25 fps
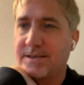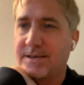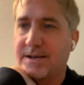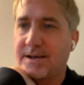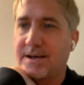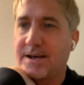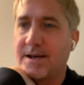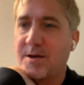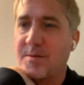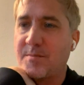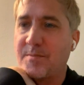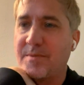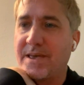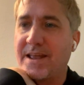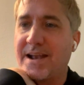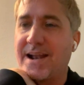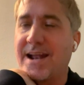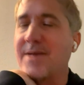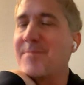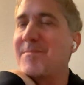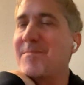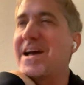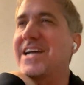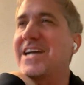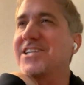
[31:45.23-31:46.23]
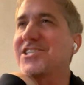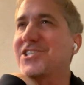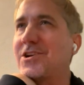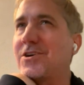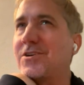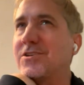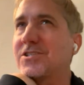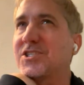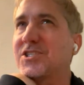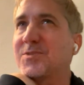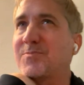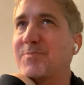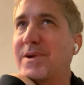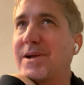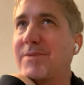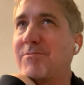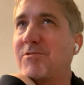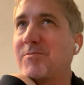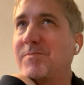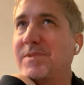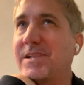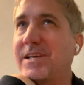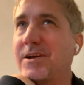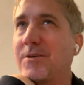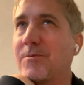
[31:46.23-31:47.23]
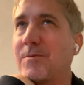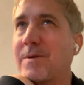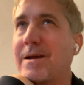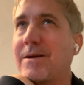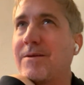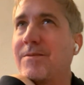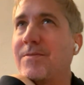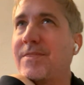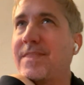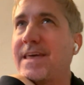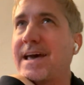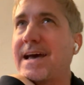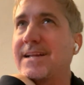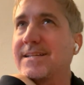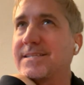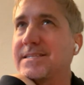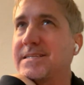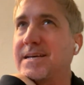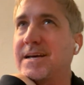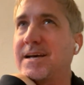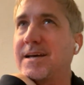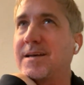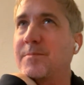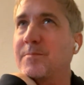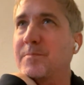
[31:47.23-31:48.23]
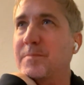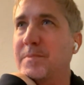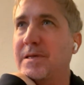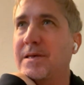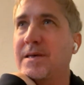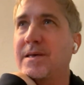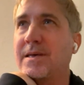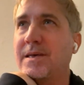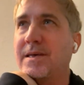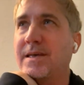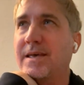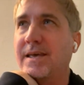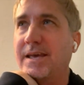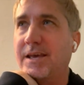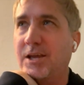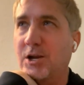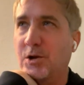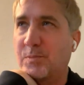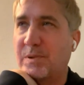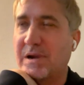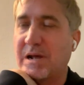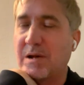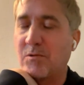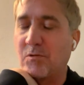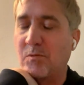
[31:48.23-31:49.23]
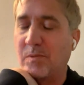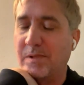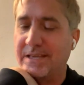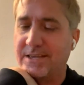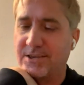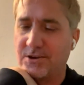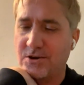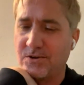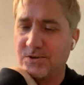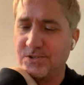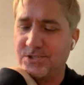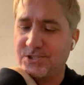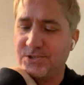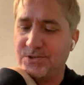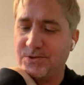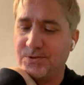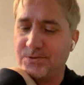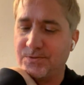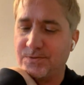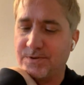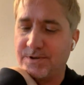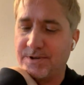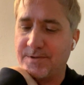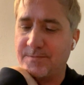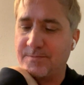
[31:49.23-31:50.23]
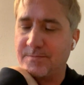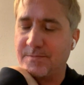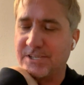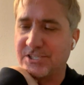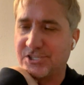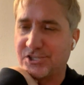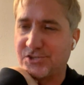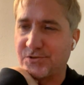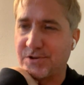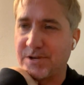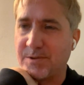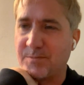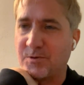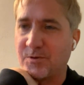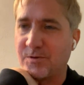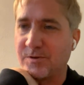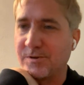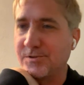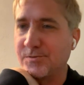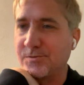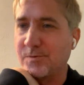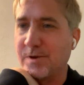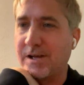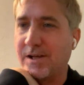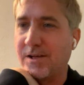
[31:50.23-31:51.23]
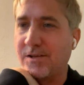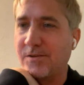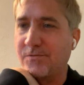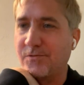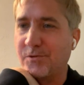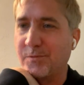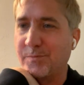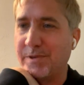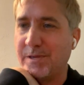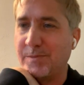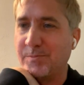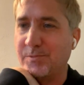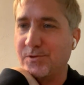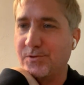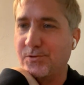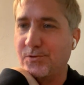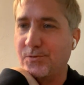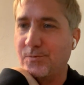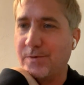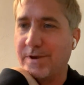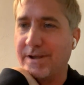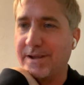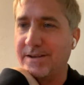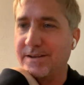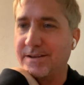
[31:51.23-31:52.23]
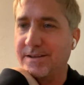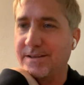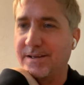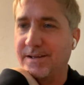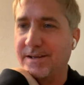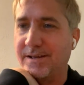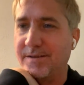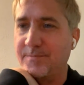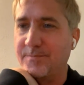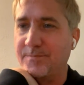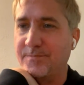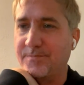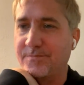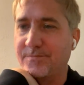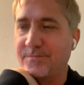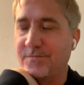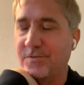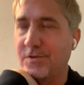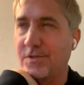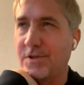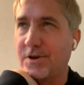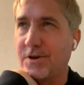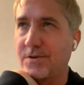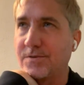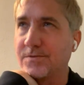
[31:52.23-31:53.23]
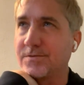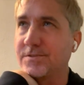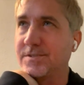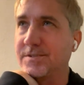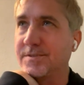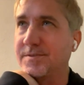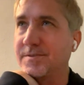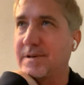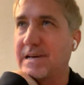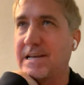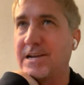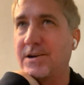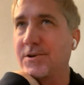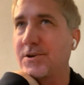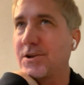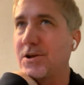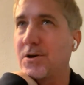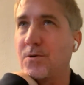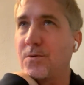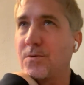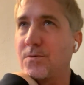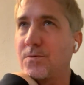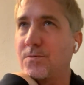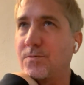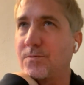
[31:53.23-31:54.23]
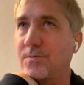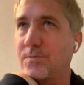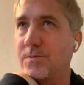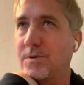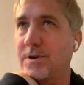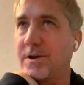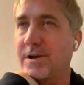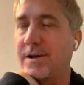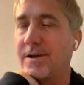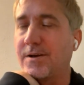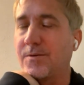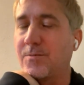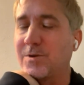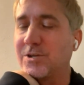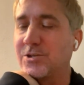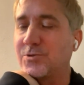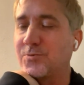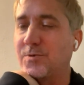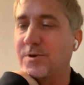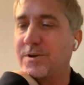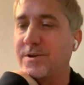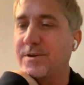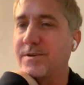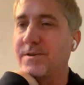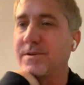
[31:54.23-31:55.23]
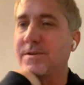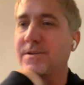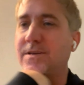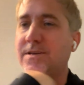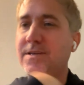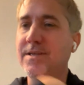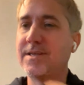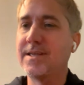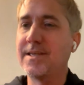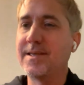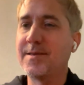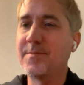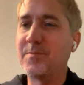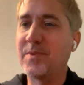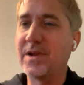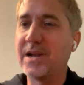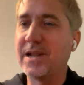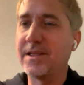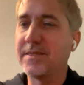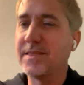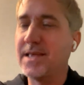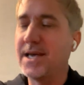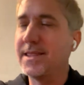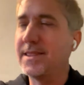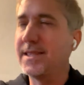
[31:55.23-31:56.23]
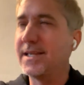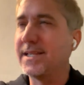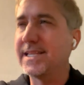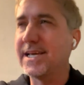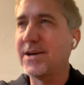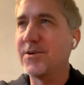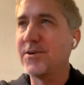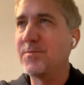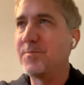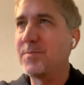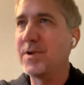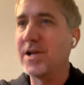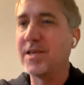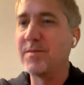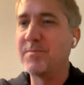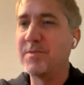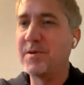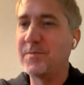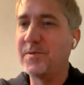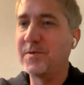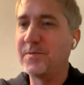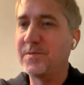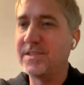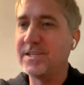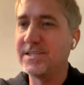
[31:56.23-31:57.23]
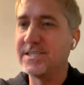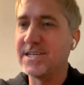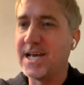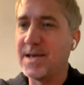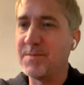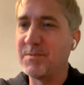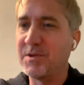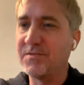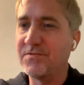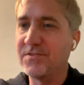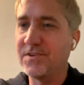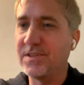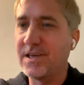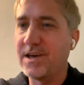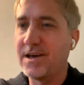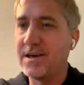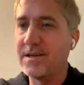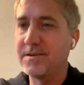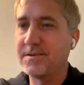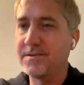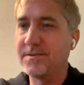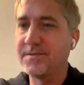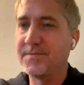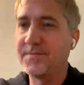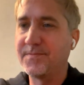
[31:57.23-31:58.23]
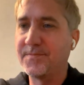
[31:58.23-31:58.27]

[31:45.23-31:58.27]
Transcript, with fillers: Um, and I imagine also probably around that time it'll probably go to um, a streamer as well for people who wait um, for those. I don't know uh, which one, but I, I, think that would probably be the timing for that.